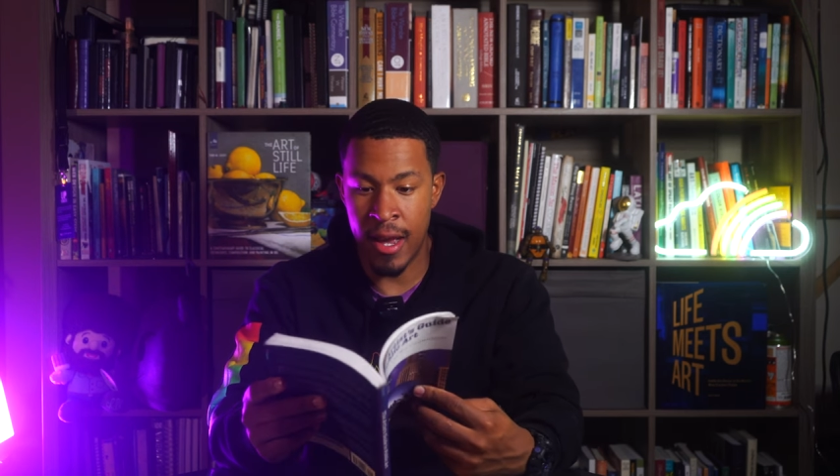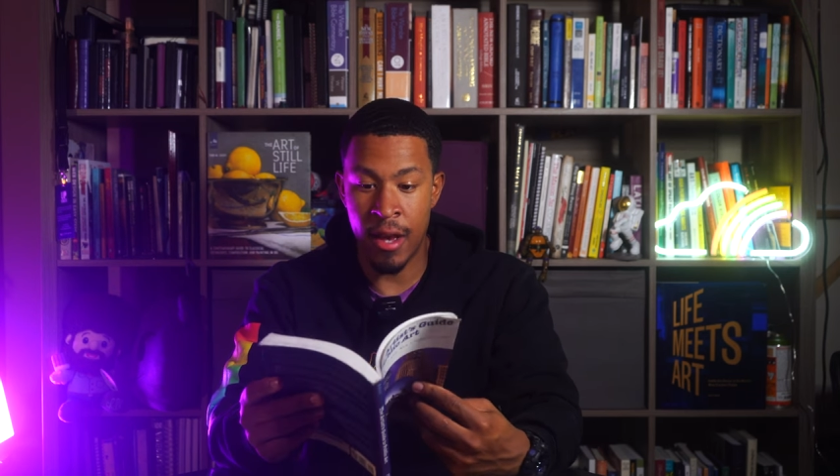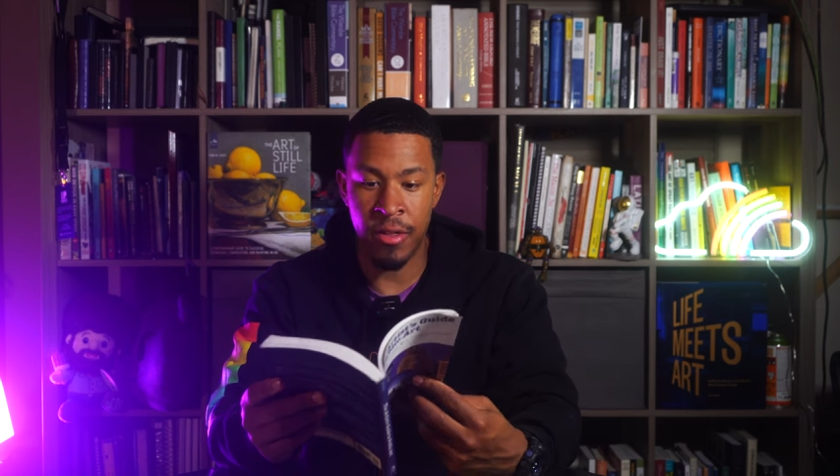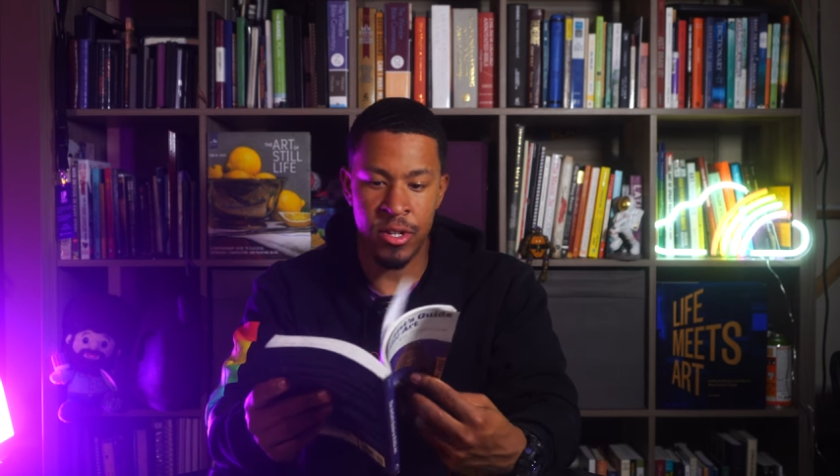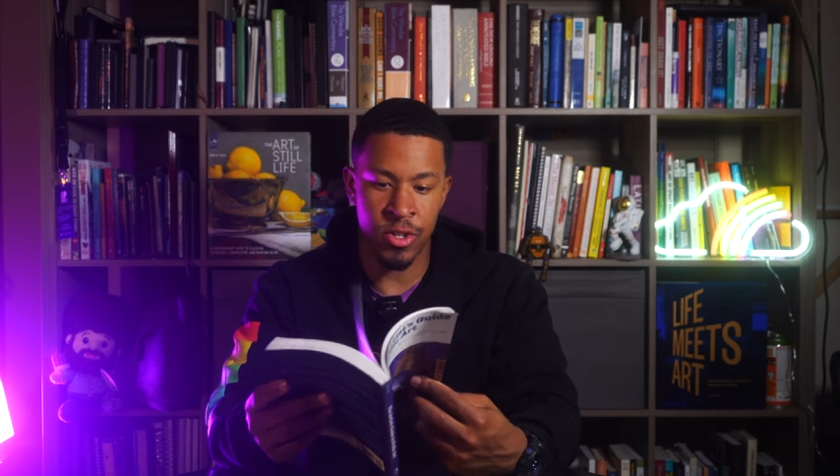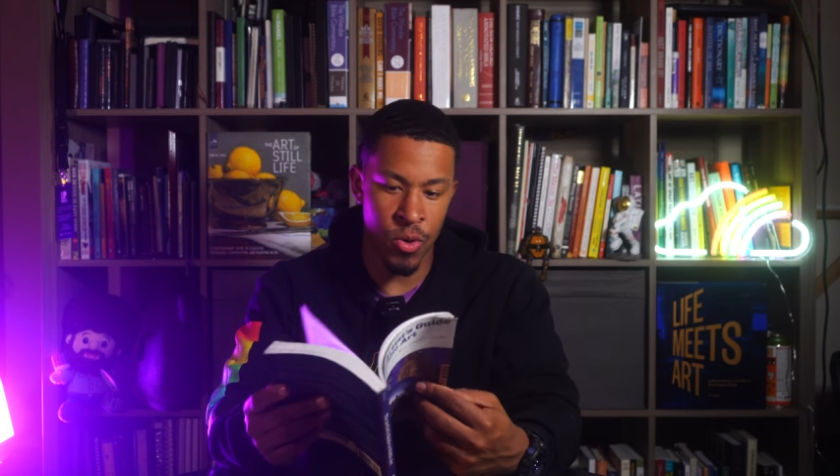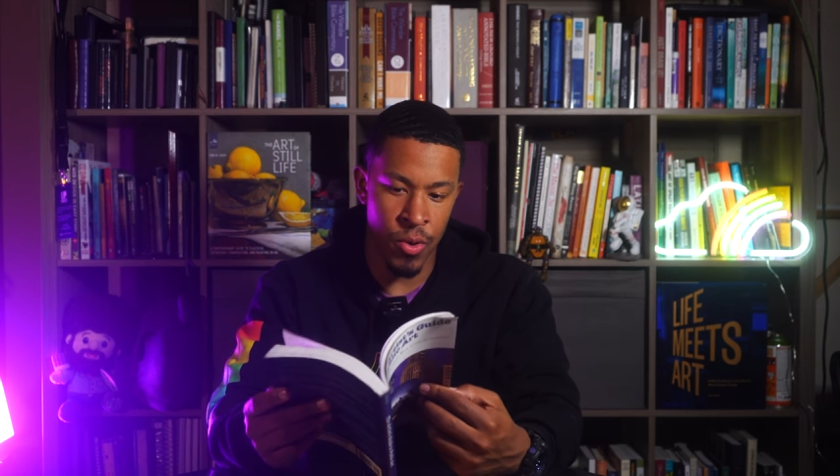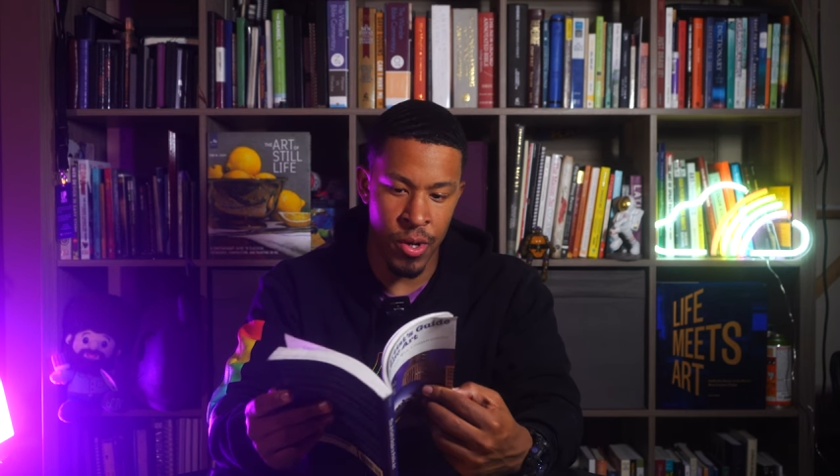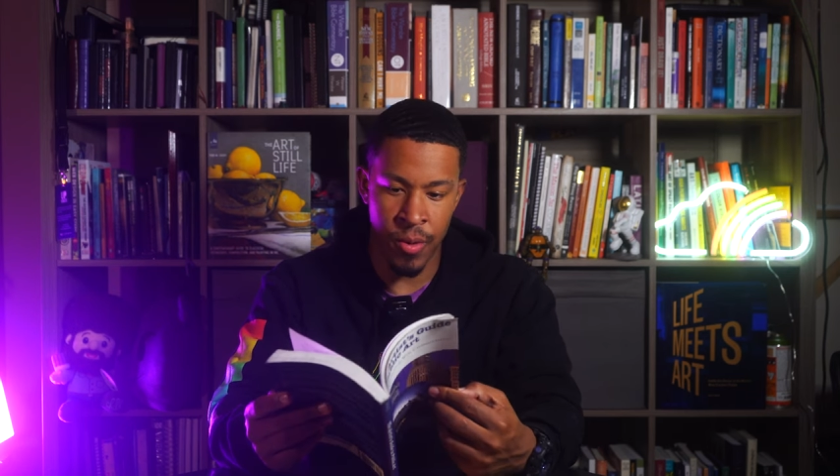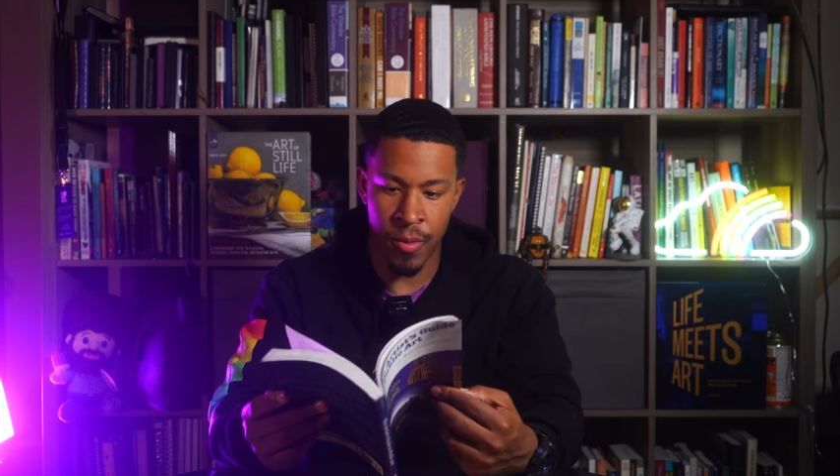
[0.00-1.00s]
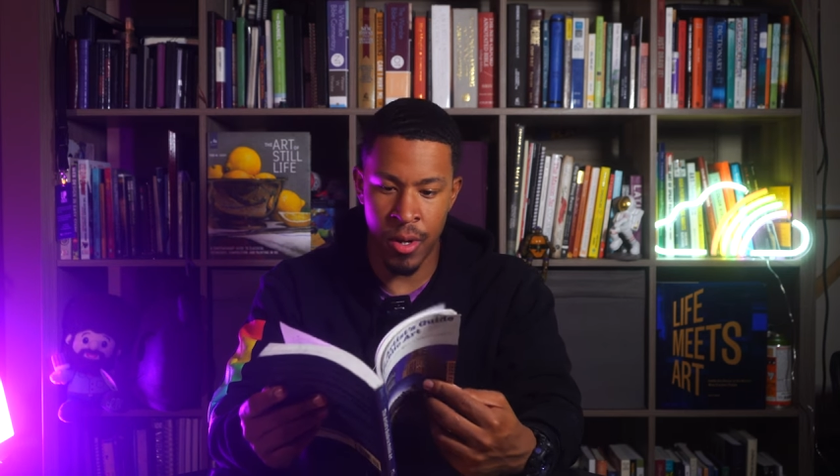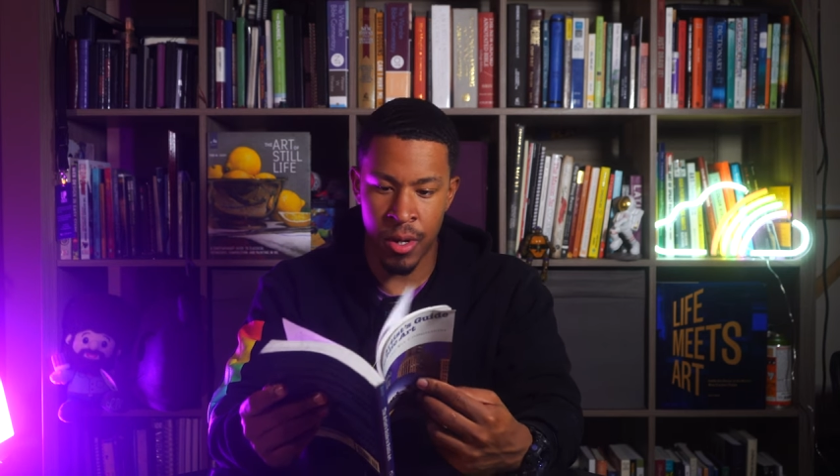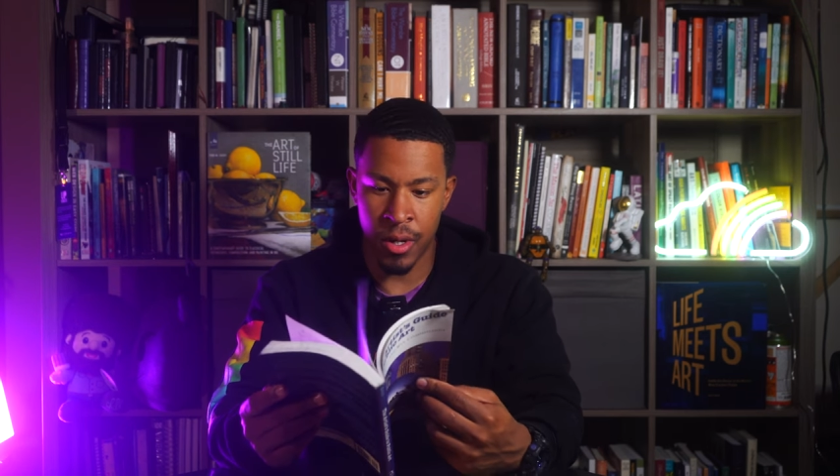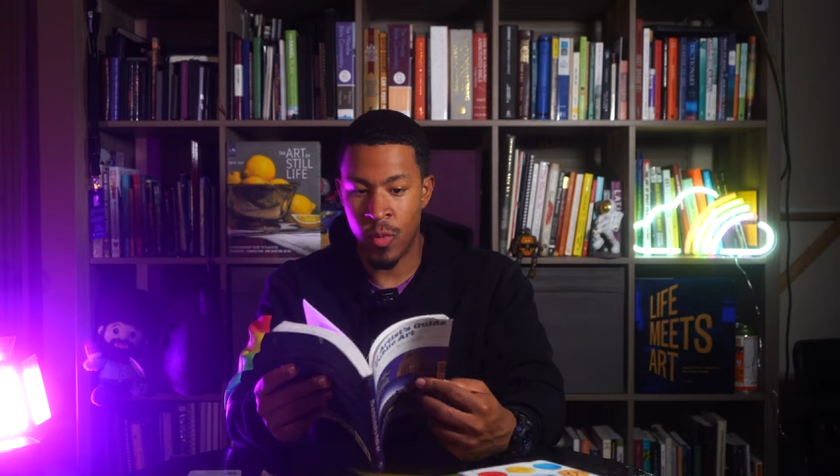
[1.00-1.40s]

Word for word: how they score your work,